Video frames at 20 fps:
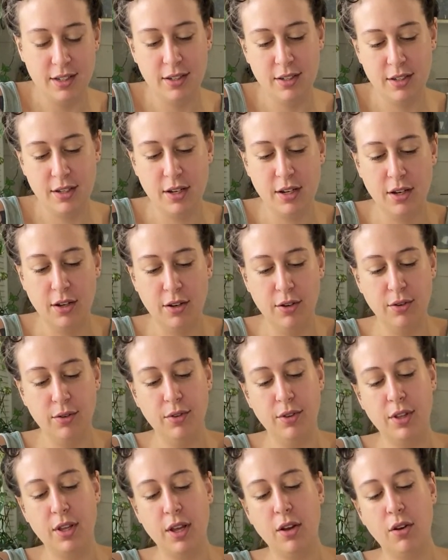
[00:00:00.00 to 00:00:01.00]
so
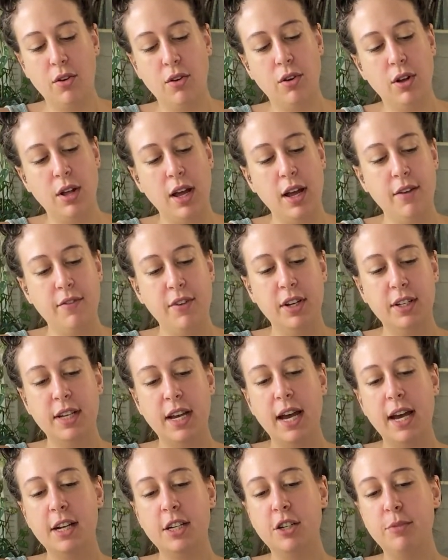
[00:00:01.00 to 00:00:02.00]
they all have an
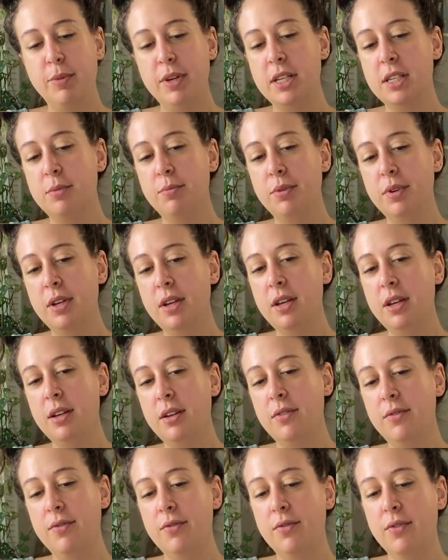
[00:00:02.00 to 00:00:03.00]
attached base plate
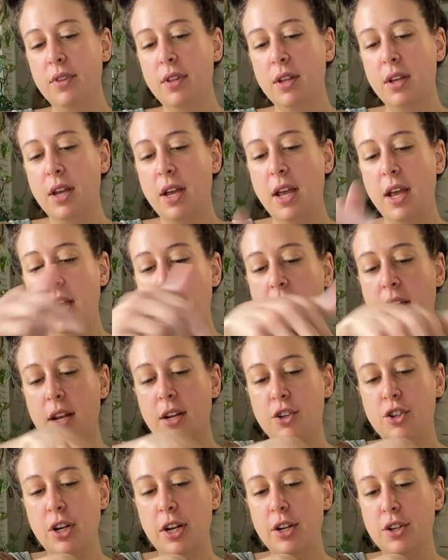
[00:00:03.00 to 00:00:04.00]
and
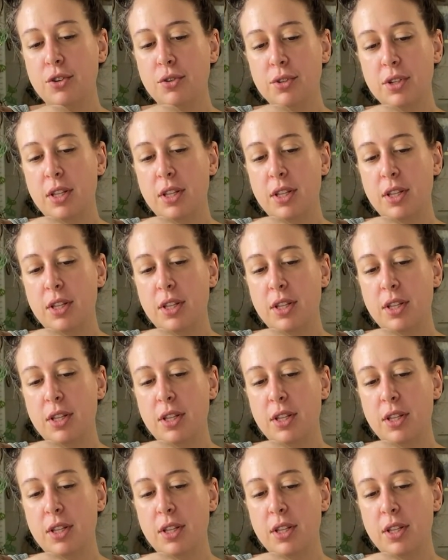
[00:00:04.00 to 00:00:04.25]
drainage holes on